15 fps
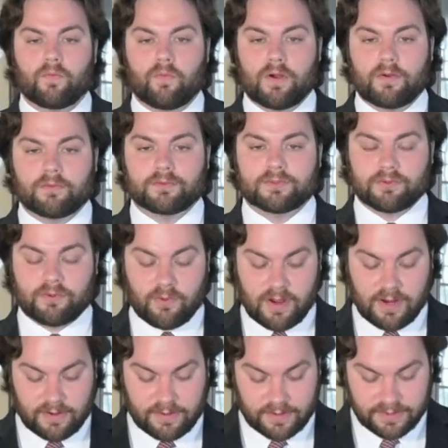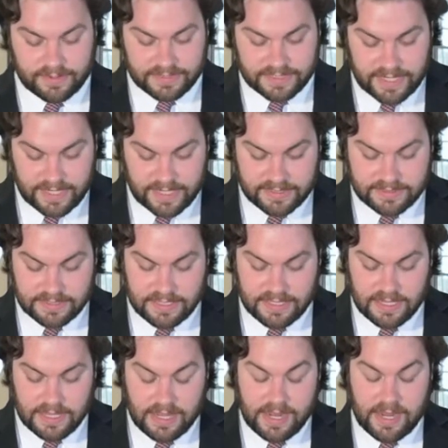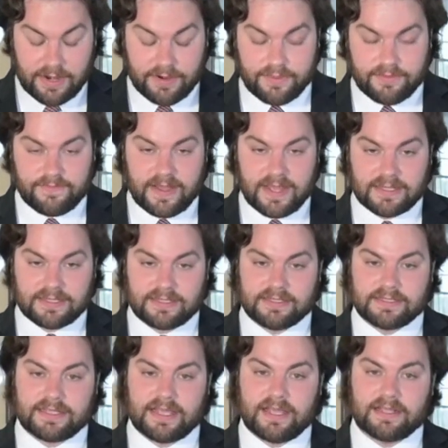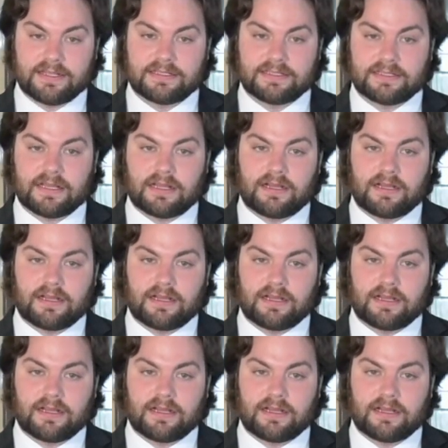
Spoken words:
what was required in this case. Under the facts of this case,